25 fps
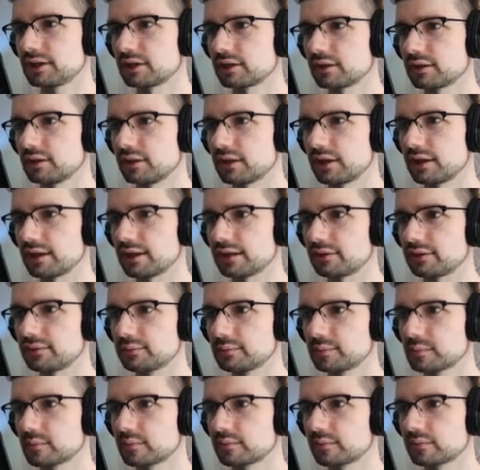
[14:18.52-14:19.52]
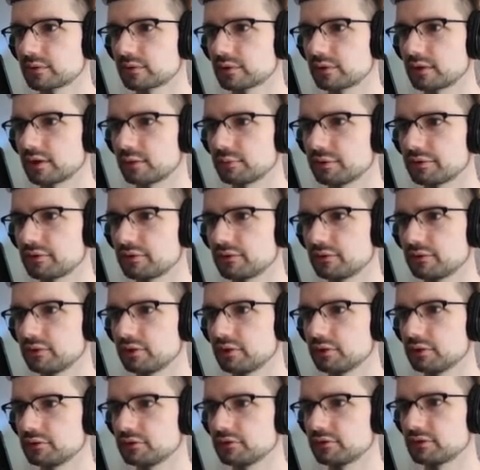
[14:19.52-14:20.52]
got a lot. Alright, what's this
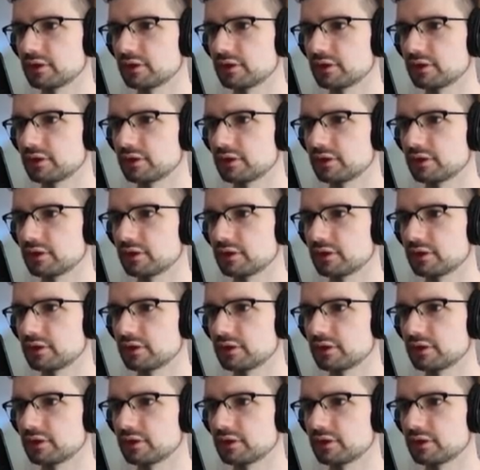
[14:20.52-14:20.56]
note